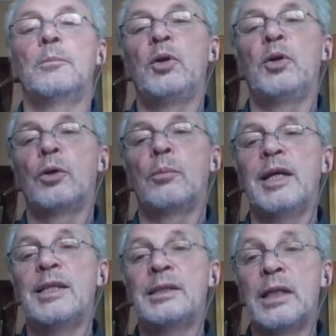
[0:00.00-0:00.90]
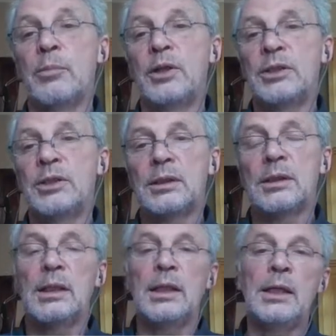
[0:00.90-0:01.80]
become established
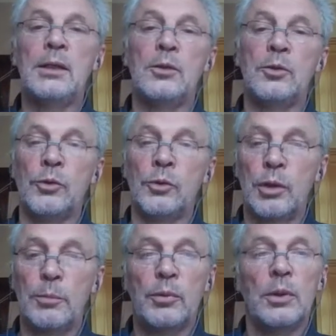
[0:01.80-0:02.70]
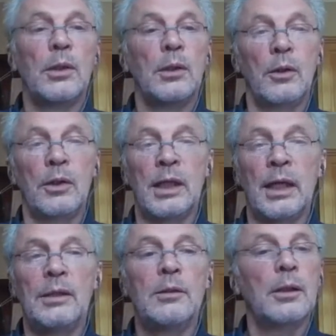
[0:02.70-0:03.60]
in Europe,
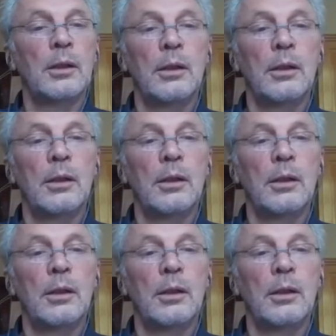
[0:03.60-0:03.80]
again,